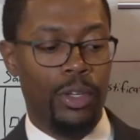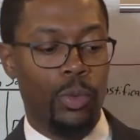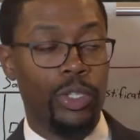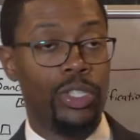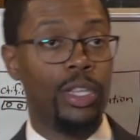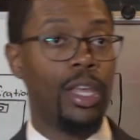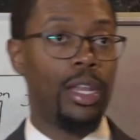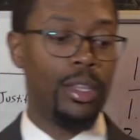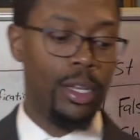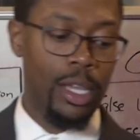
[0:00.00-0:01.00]
We see
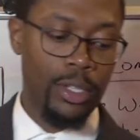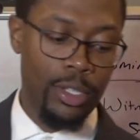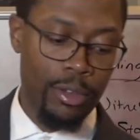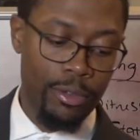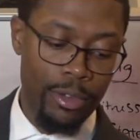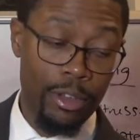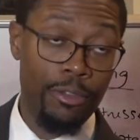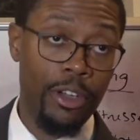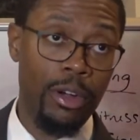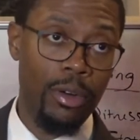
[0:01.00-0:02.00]
that in the days of
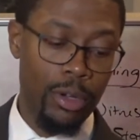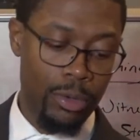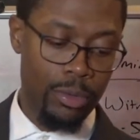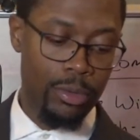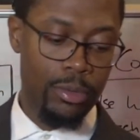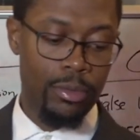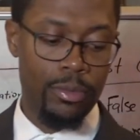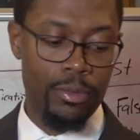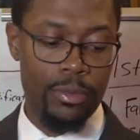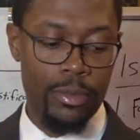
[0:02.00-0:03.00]
Pharaoh,
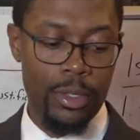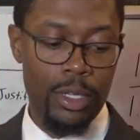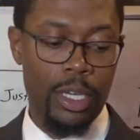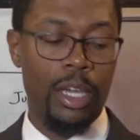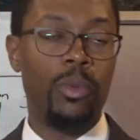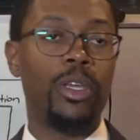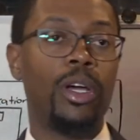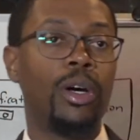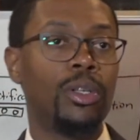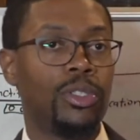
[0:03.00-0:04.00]
and we
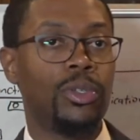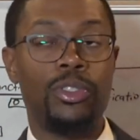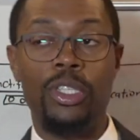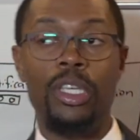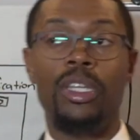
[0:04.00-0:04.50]
also see